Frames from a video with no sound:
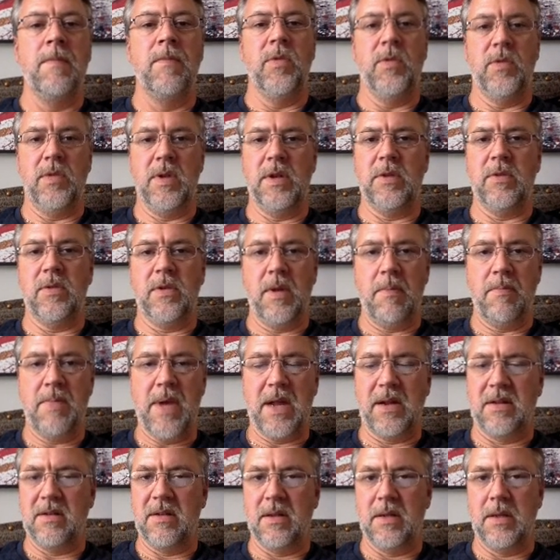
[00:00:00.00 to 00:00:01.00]
So let's get
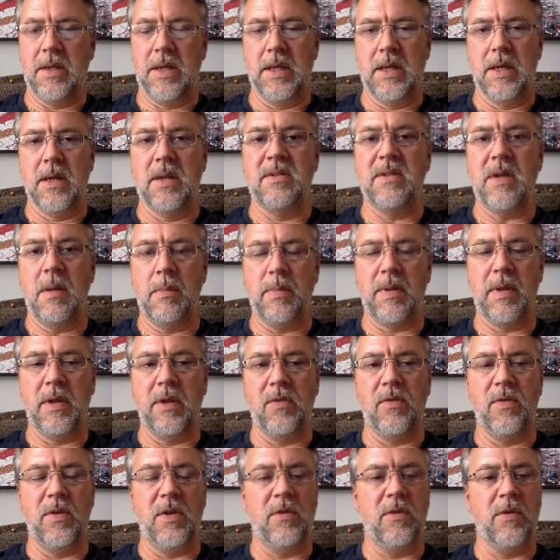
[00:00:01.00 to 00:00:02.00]
back to the uh,
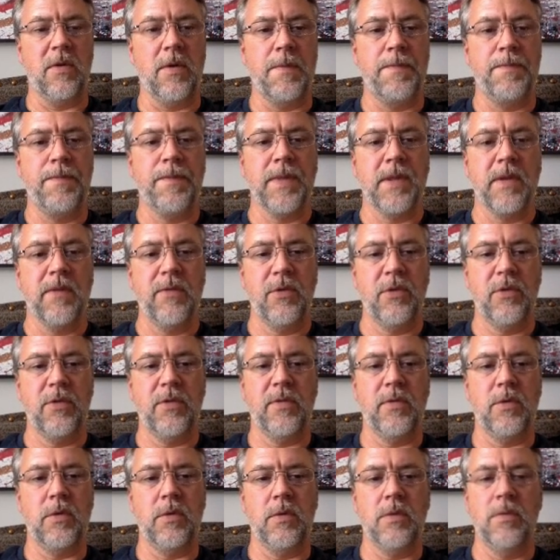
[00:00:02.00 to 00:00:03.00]
templates feature. First
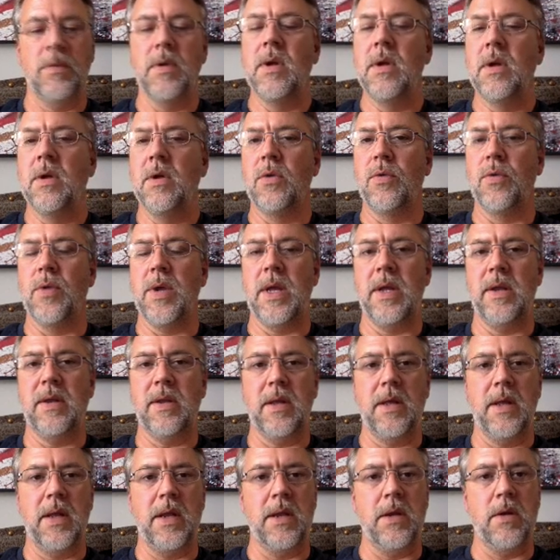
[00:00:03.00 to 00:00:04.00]
of all, create
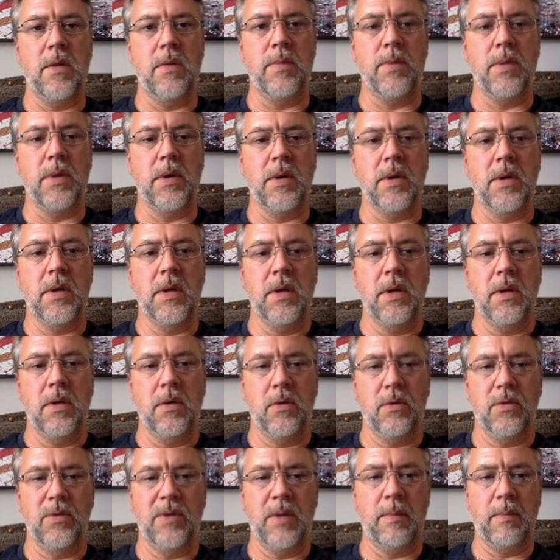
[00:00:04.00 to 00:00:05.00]
a notebook
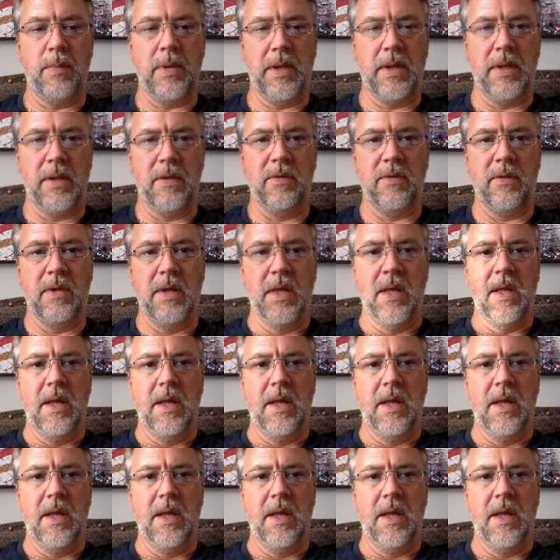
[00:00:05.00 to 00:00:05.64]
called Templates.